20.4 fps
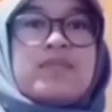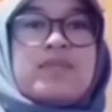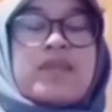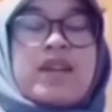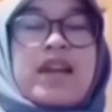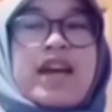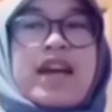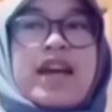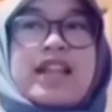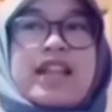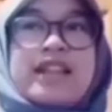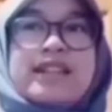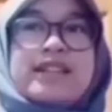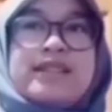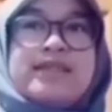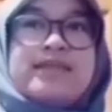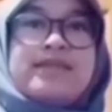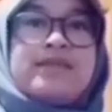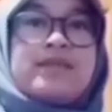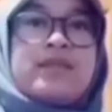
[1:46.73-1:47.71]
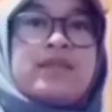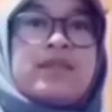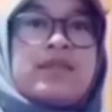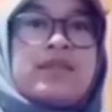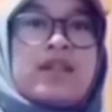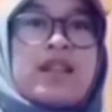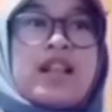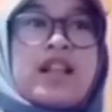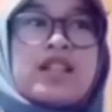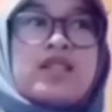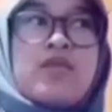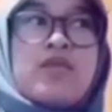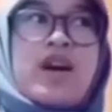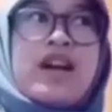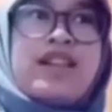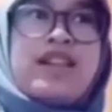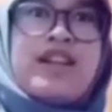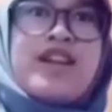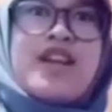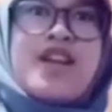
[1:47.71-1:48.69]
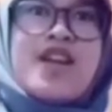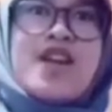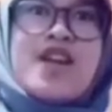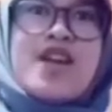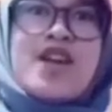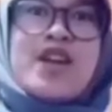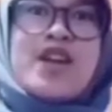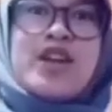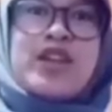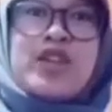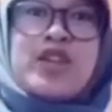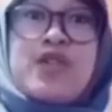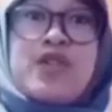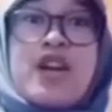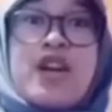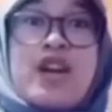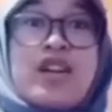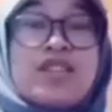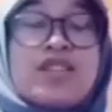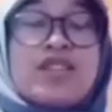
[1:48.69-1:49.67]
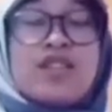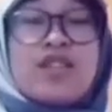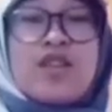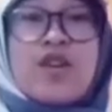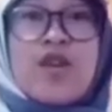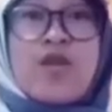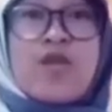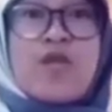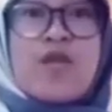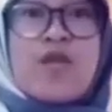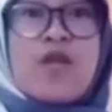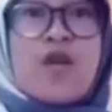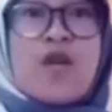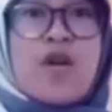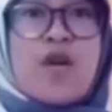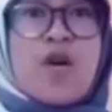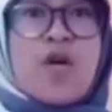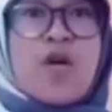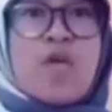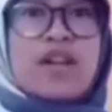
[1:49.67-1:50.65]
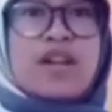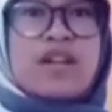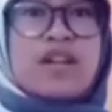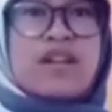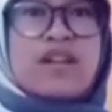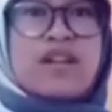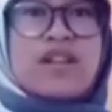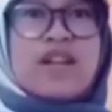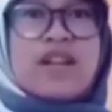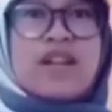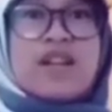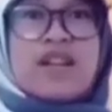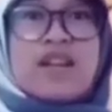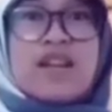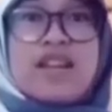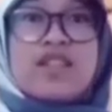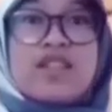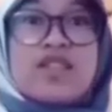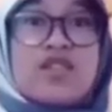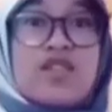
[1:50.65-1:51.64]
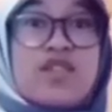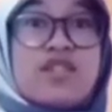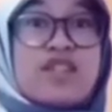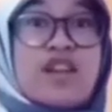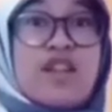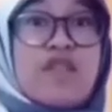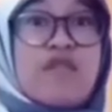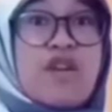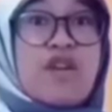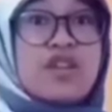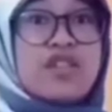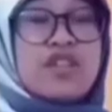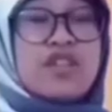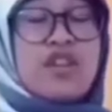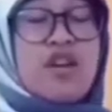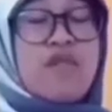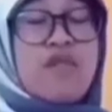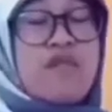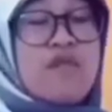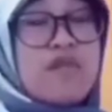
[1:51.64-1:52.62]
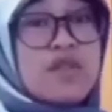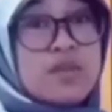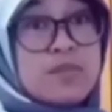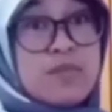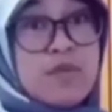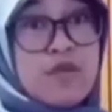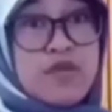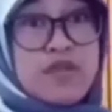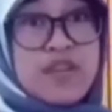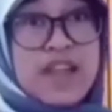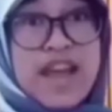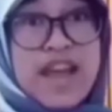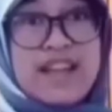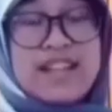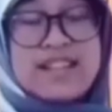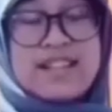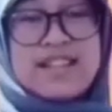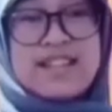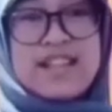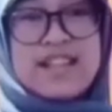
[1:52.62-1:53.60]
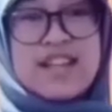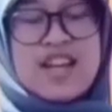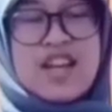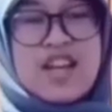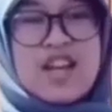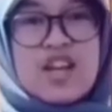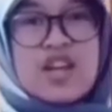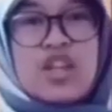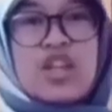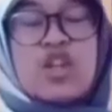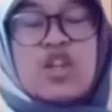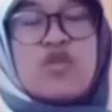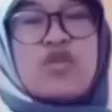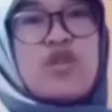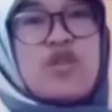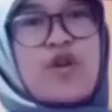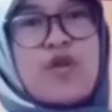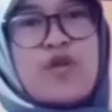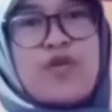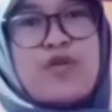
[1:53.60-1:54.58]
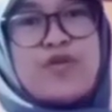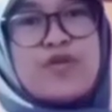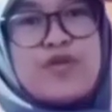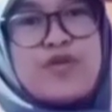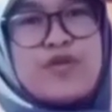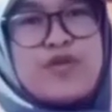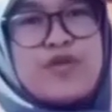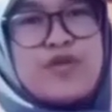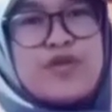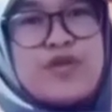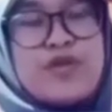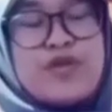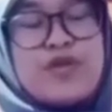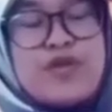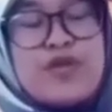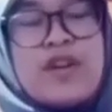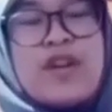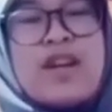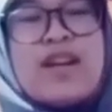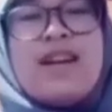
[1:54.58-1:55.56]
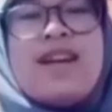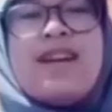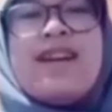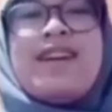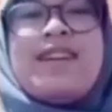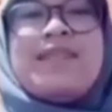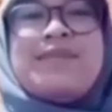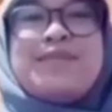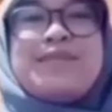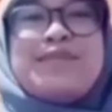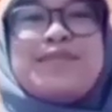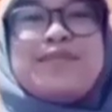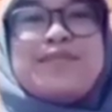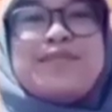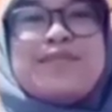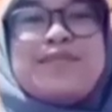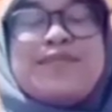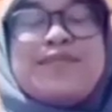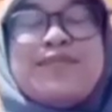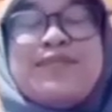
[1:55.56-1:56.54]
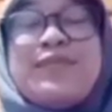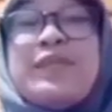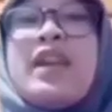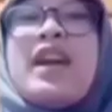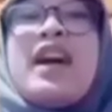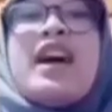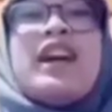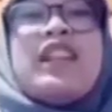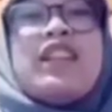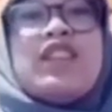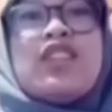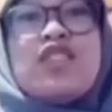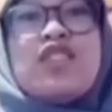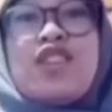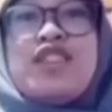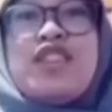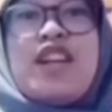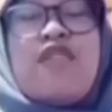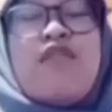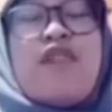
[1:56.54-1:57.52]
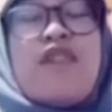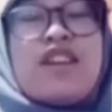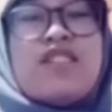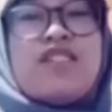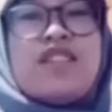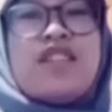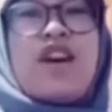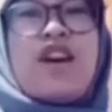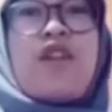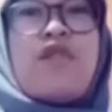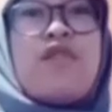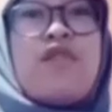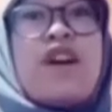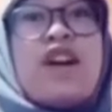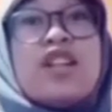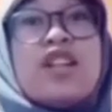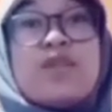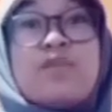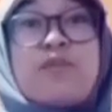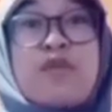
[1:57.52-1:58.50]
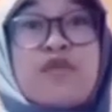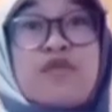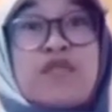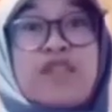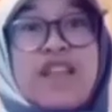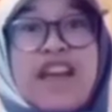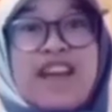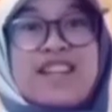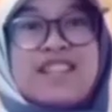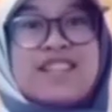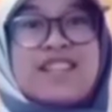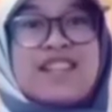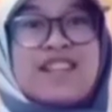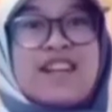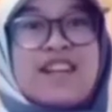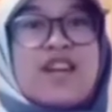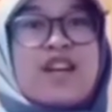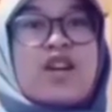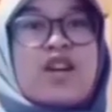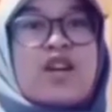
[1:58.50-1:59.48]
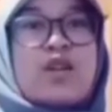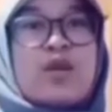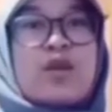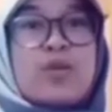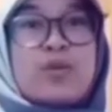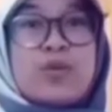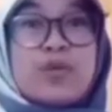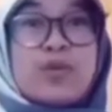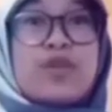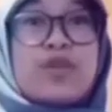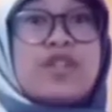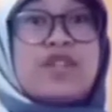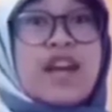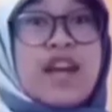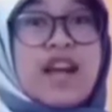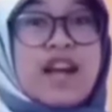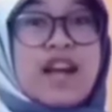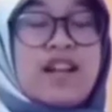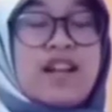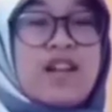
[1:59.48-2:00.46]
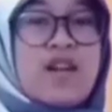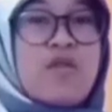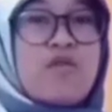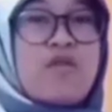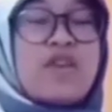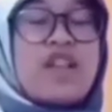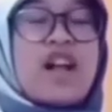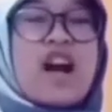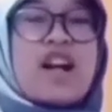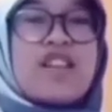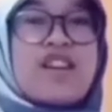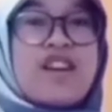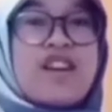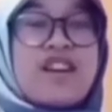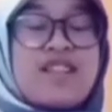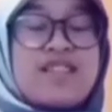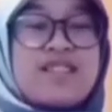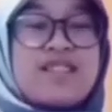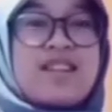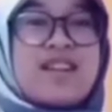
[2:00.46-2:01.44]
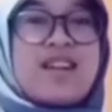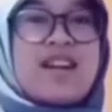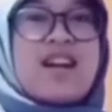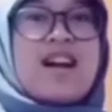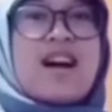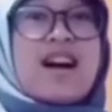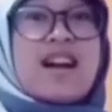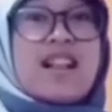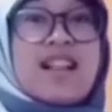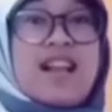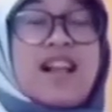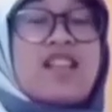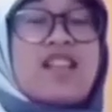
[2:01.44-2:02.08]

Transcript: And the last one, do you guys know what is social function of spoof text? Do you know? The social function of spoof text to share with others a real